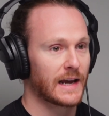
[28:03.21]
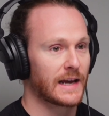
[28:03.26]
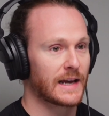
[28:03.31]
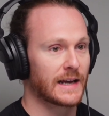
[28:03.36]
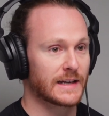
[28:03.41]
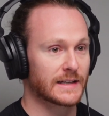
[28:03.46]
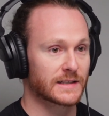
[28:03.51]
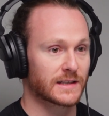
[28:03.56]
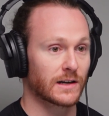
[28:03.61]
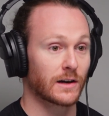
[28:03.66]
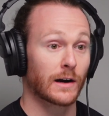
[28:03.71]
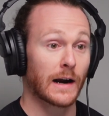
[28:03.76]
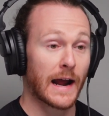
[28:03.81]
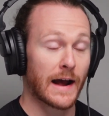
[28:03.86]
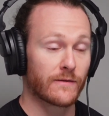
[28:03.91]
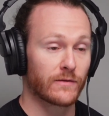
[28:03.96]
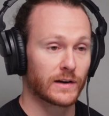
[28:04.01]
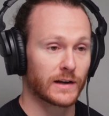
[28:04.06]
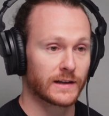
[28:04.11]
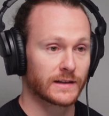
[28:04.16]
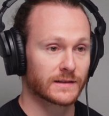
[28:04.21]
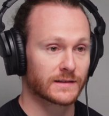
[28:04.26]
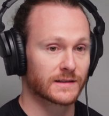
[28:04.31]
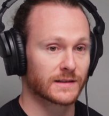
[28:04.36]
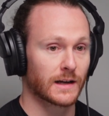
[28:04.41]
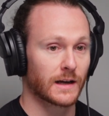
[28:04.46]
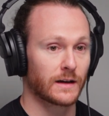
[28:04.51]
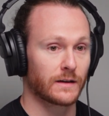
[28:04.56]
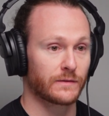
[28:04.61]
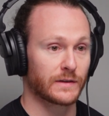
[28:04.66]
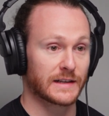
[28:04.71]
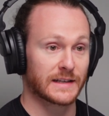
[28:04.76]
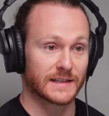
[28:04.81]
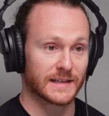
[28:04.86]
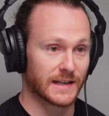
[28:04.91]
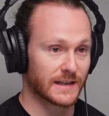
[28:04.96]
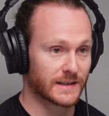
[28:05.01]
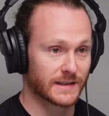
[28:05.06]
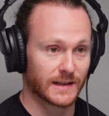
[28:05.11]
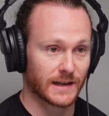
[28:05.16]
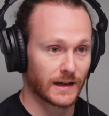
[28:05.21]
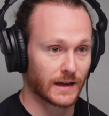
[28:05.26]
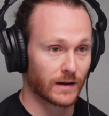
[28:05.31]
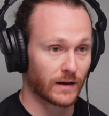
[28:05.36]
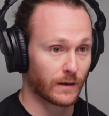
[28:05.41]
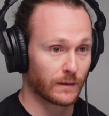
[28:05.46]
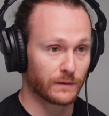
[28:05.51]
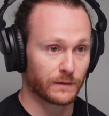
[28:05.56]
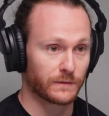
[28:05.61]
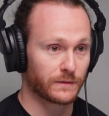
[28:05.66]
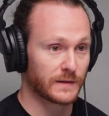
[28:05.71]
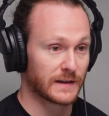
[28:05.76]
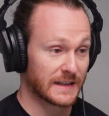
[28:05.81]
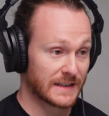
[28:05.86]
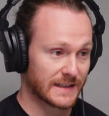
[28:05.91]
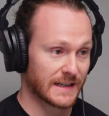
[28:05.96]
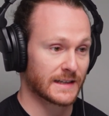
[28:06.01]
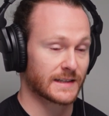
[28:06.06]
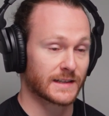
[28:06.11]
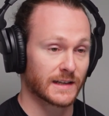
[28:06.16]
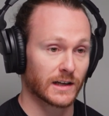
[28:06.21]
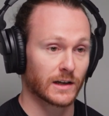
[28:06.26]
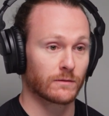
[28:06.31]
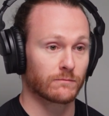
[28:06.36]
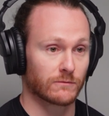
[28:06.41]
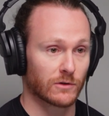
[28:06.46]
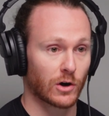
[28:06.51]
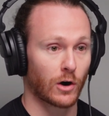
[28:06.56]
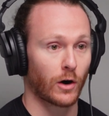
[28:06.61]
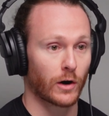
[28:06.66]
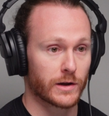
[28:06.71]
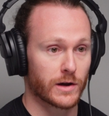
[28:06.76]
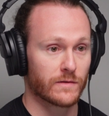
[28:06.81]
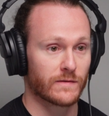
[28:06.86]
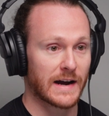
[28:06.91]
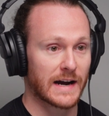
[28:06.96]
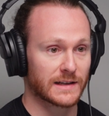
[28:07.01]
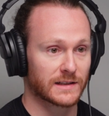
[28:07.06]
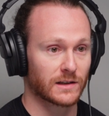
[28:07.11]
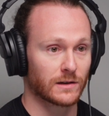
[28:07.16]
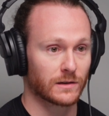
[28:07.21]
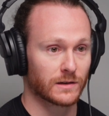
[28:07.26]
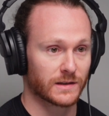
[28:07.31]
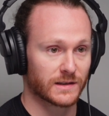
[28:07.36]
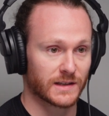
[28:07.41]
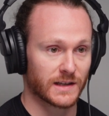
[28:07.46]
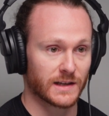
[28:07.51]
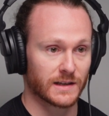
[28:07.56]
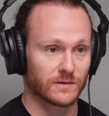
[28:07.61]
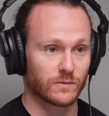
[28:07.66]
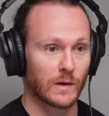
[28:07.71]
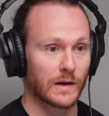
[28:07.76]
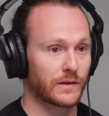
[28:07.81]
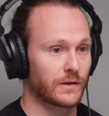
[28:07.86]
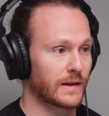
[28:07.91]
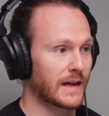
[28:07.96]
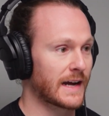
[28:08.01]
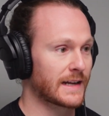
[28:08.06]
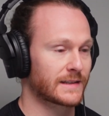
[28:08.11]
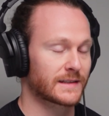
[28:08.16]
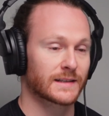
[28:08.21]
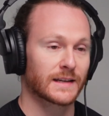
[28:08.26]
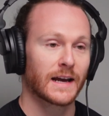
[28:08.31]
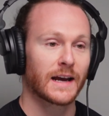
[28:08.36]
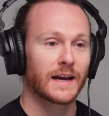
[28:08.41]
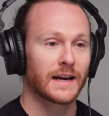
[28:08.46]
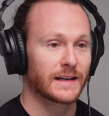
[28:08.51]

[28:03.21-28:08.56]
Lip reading: Is there evidence of existing cardiovascular disease, whether that's